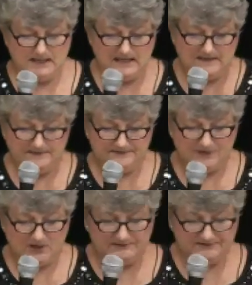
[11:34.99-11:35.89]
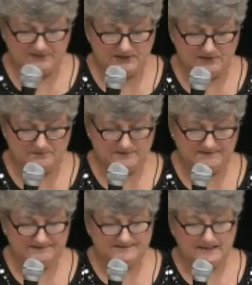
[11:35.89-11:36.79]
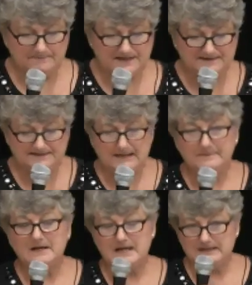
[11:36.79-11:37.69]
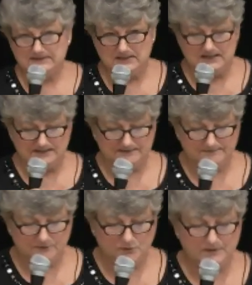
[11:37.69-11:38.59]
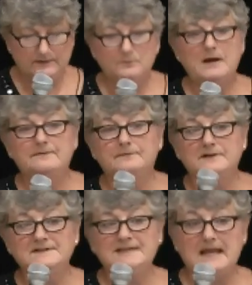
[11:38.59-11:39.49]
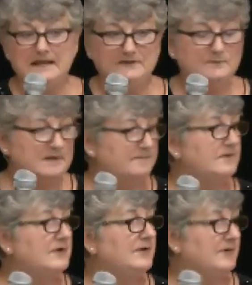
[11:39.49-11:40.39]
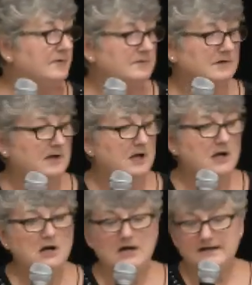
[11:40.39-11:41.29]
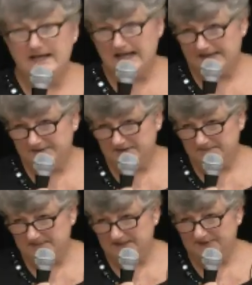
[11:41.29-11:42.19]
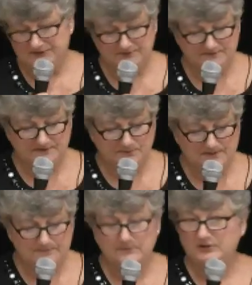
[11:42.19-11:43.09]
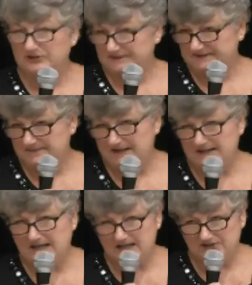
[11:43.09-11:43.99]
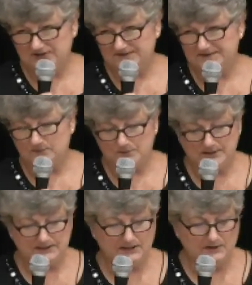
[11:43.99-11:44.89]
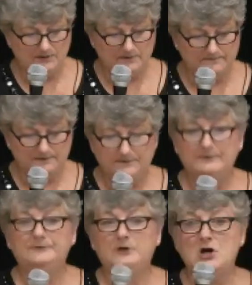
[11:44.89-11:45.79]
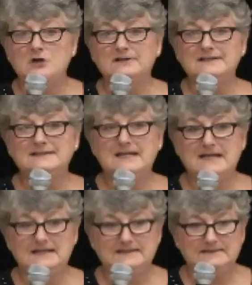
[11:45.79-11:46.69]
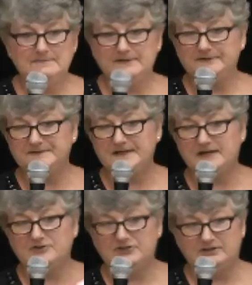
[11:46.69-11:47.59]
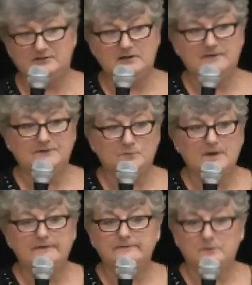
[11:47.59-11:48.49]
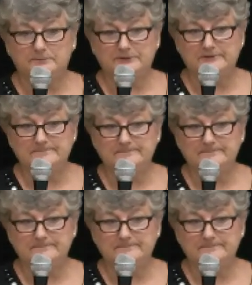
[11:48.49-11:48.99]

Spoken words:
And there's also step-by-step guidelines for quick reference and review on how to administer the 3 emergency medications that we're going to go over. Those are all contained in the middle section of your red folder.